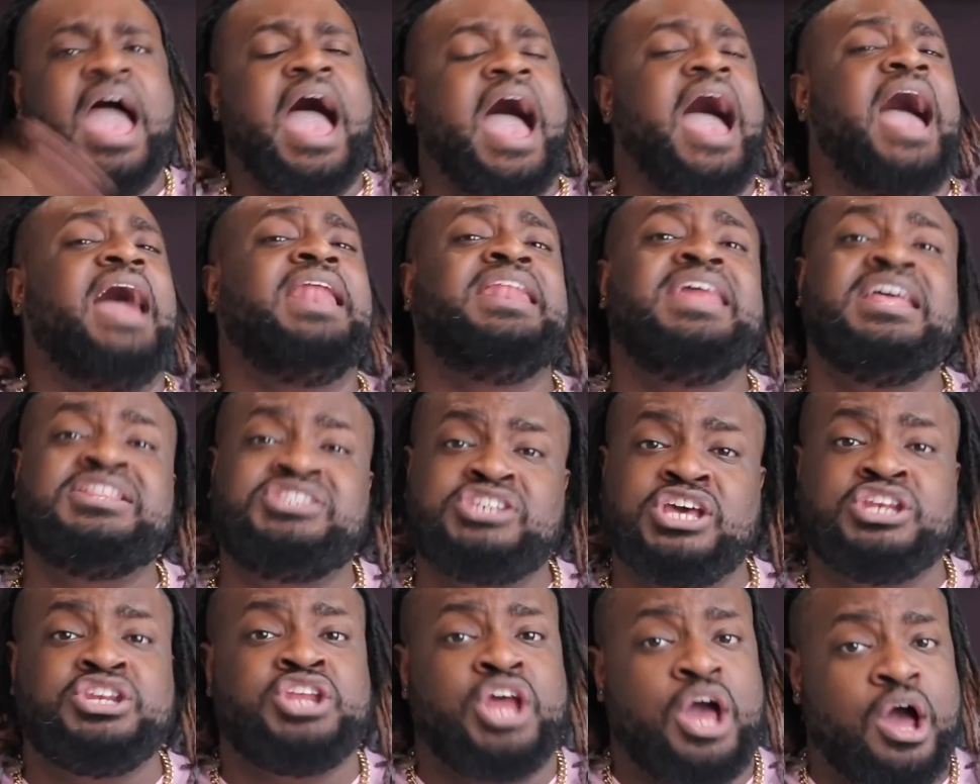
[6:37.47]
I need
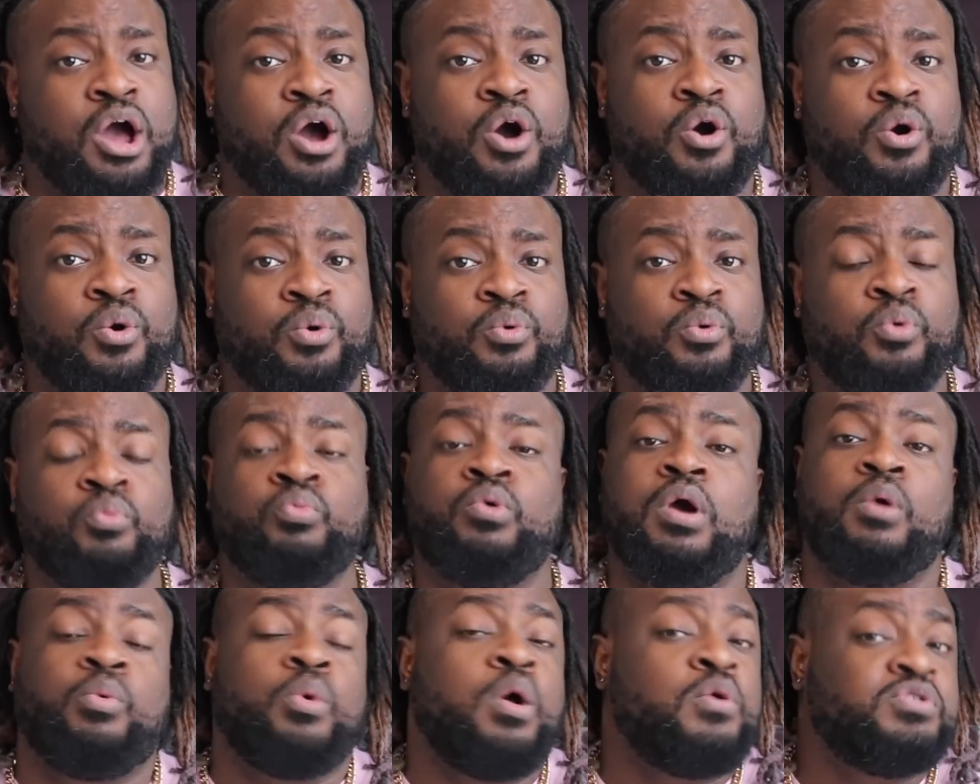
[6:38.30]
to know
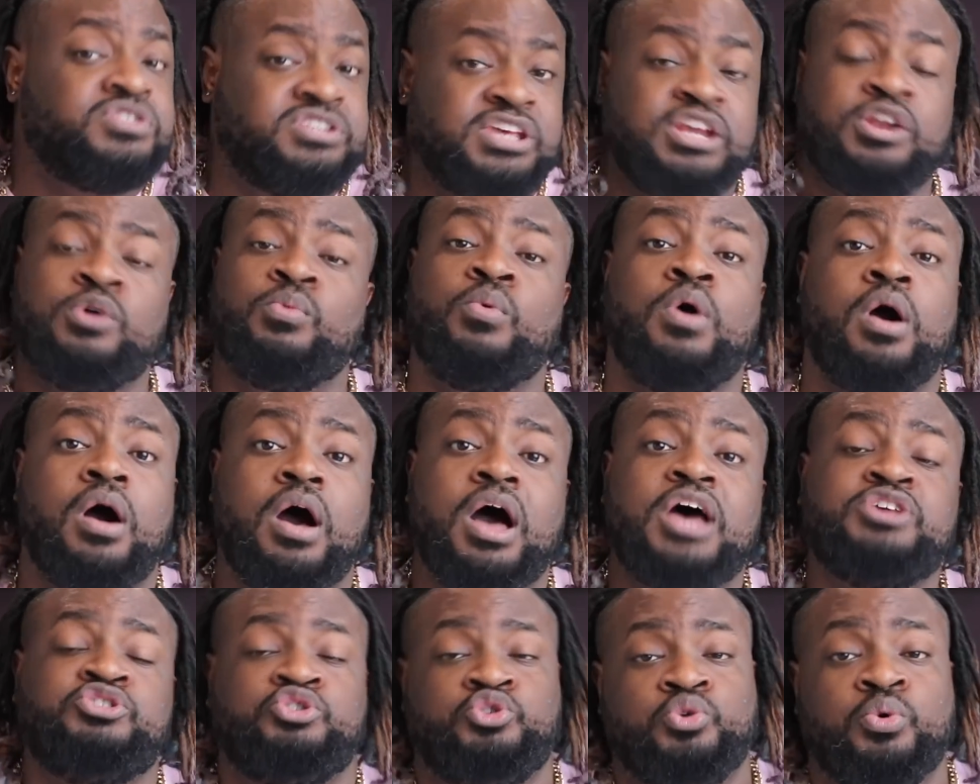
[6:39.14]
where Rosita
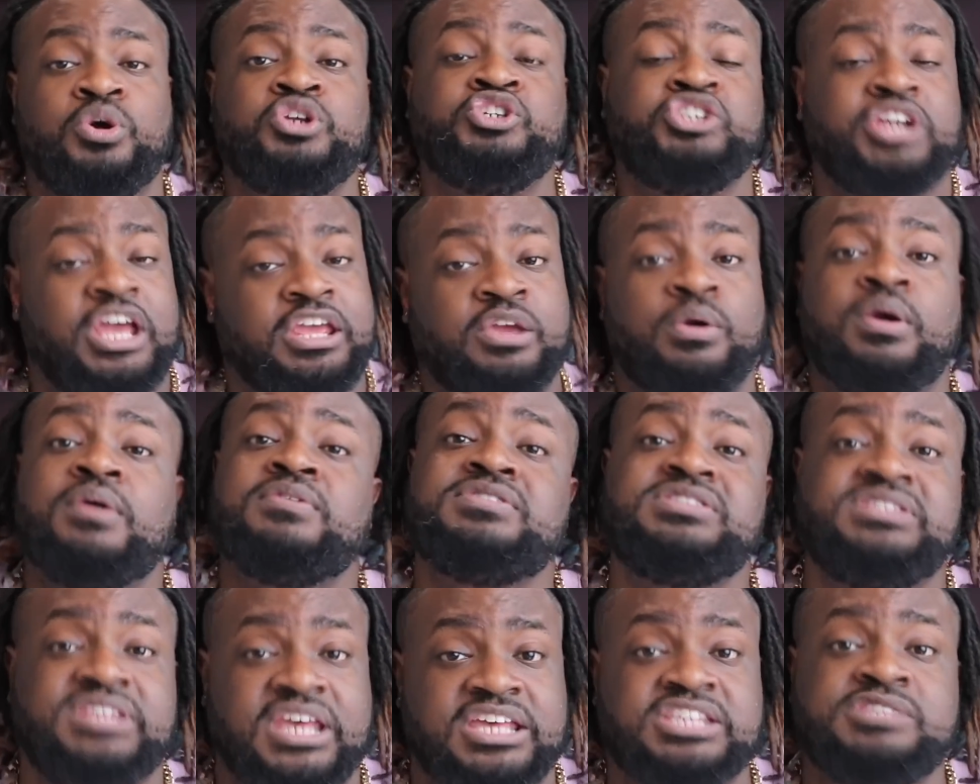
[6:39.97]
was during January
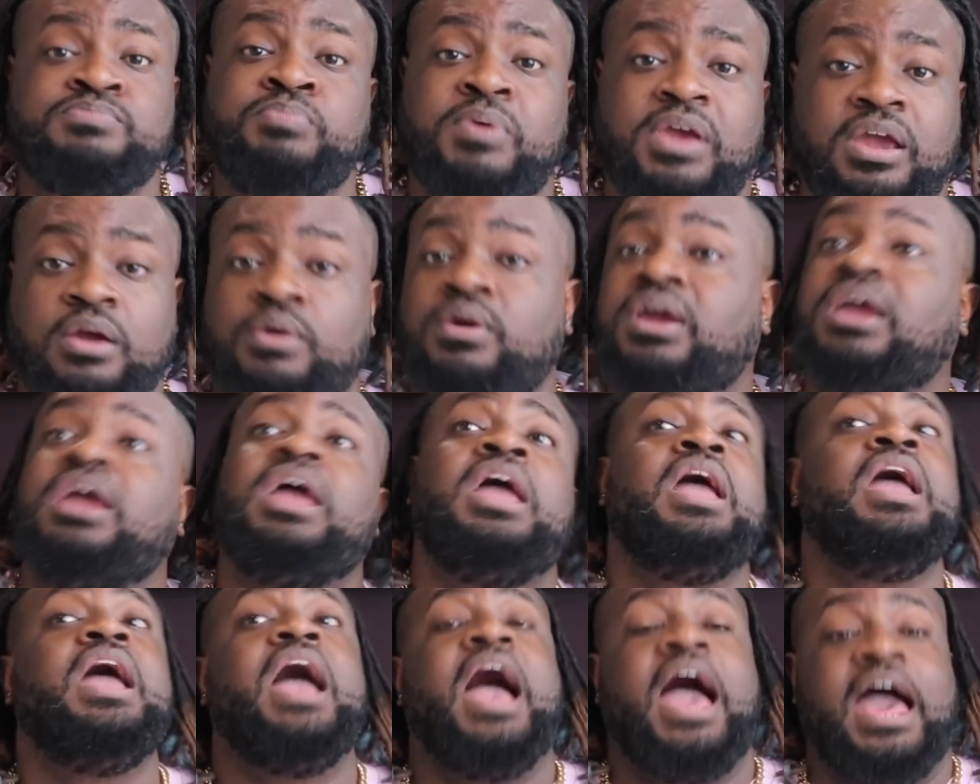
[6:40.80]
6th, period.
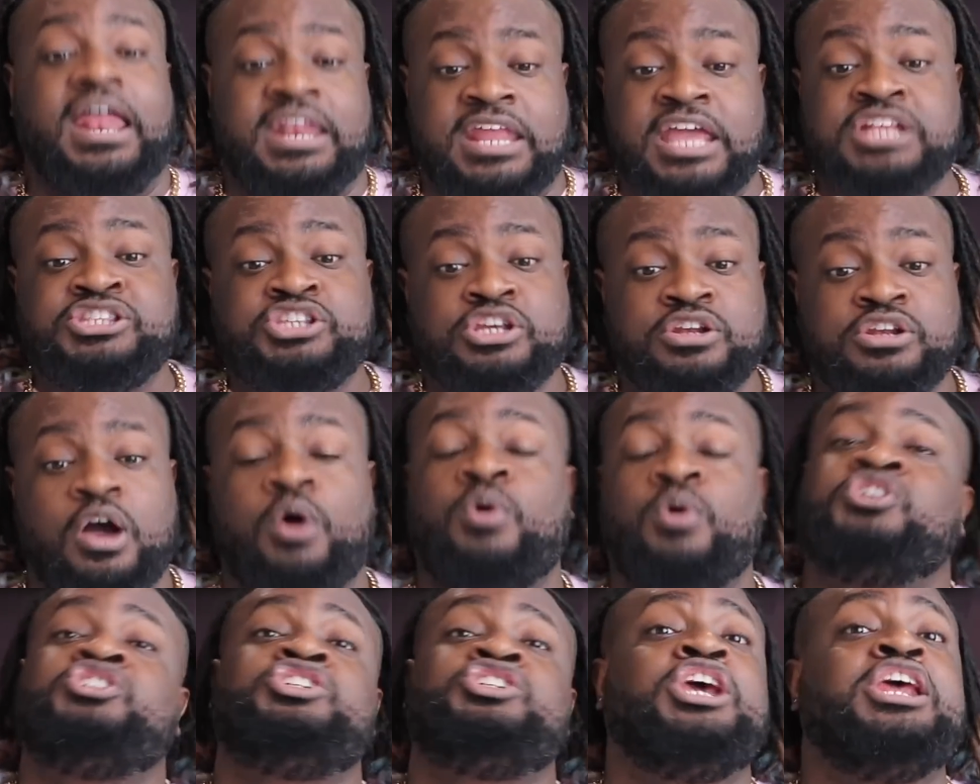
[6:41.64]
I need to
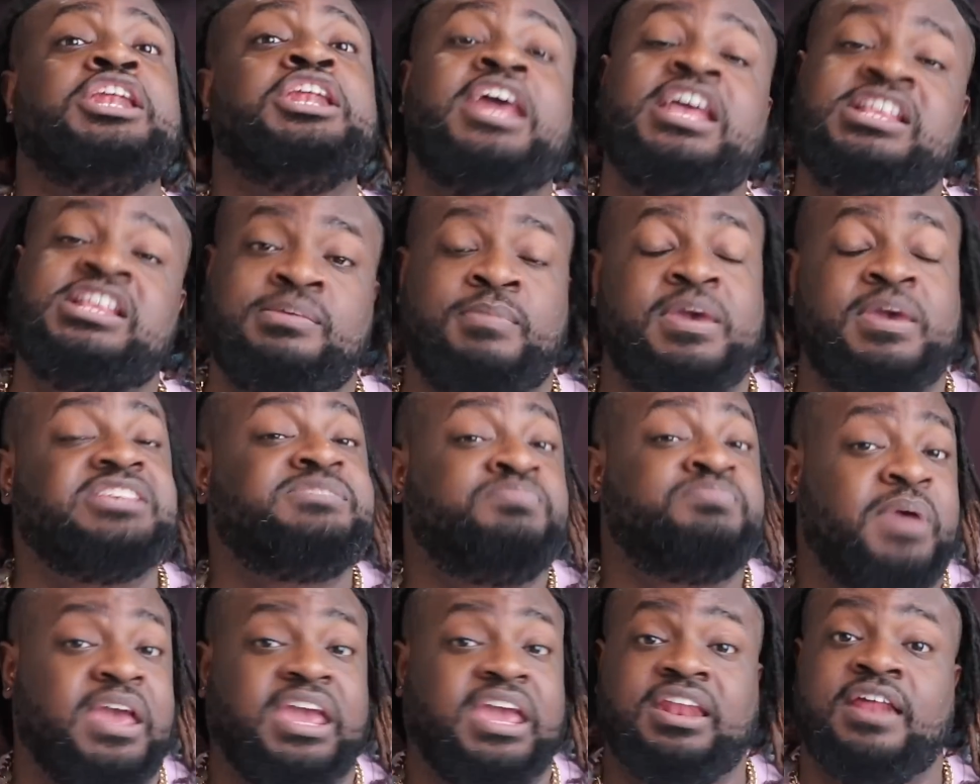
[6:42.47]
know. She needs to be
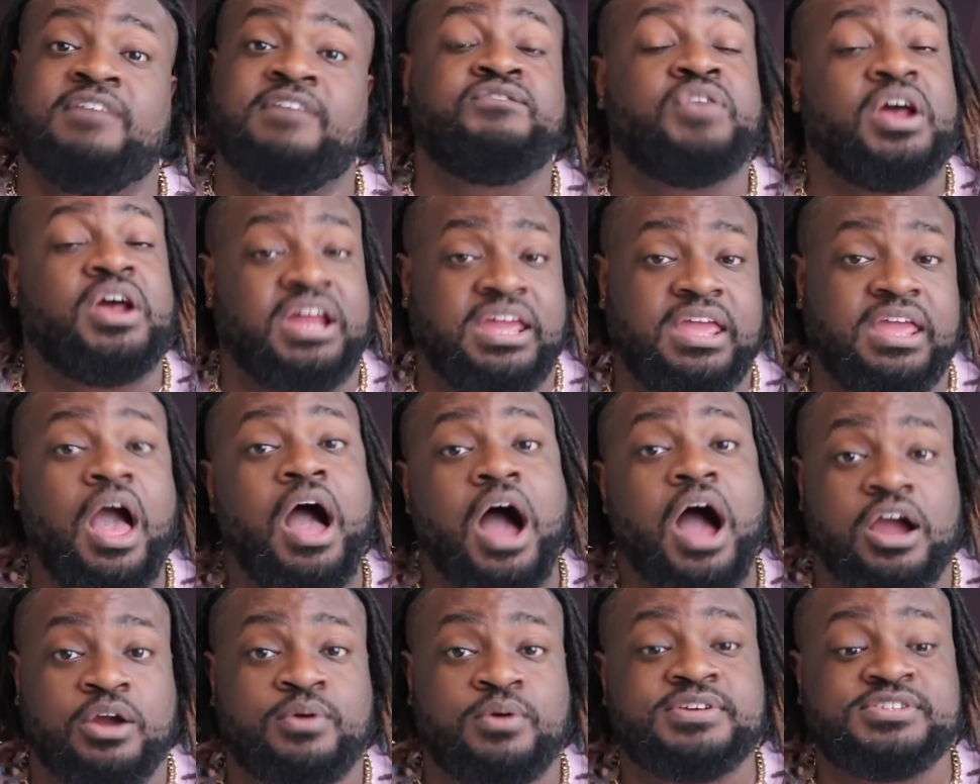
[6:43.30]
speaking in front of
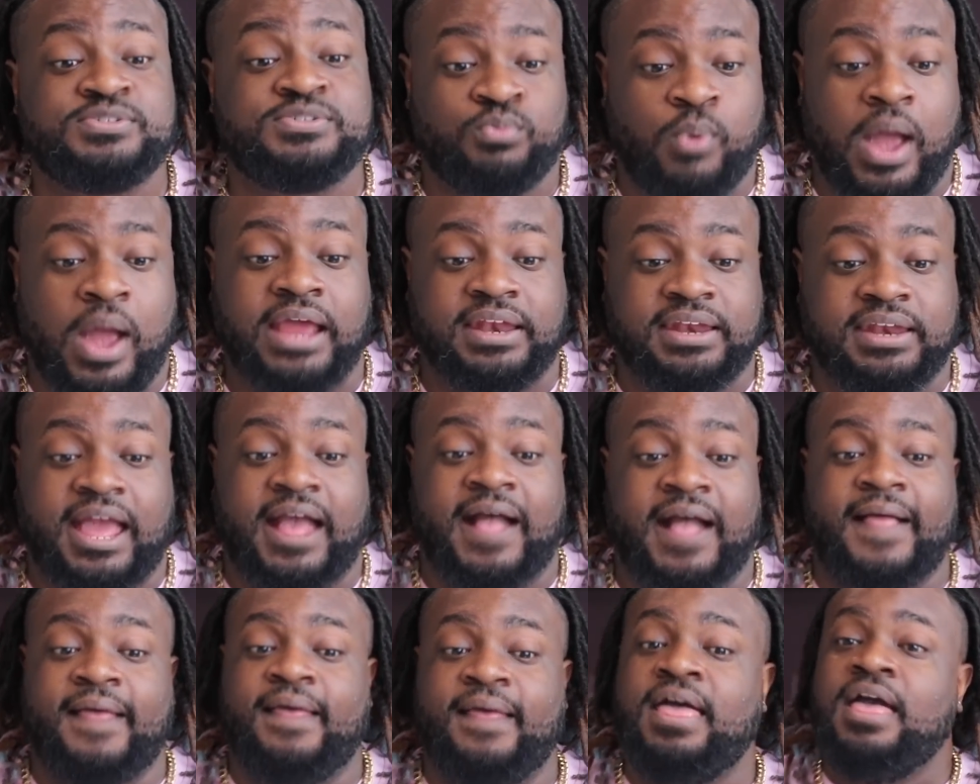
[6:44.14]
Congress right
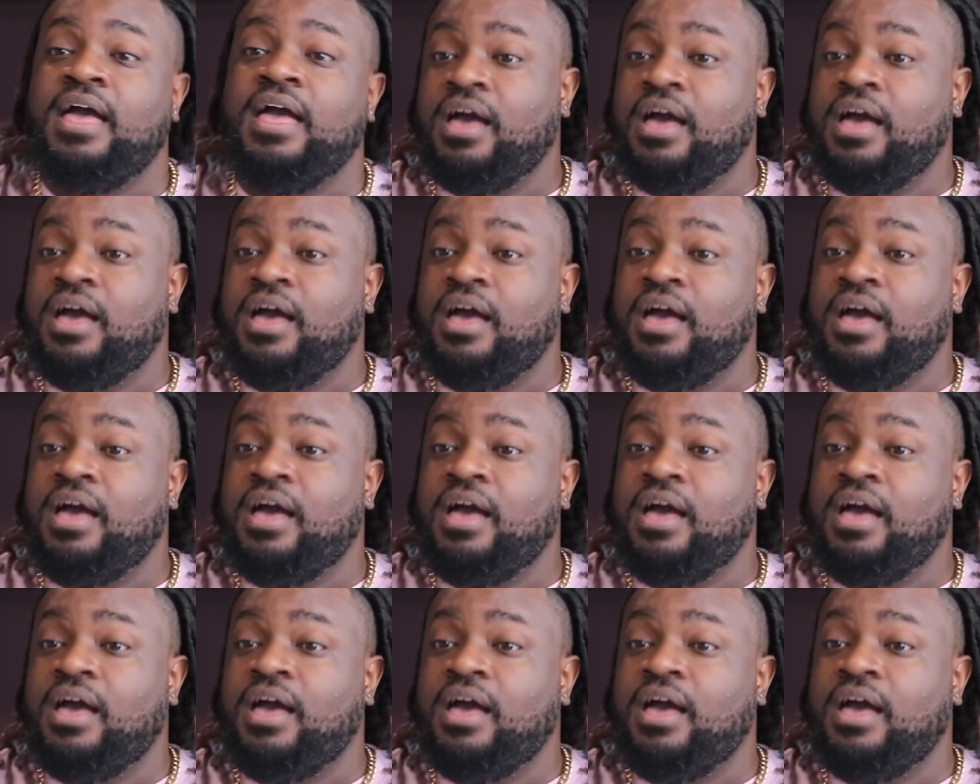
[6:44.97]
now.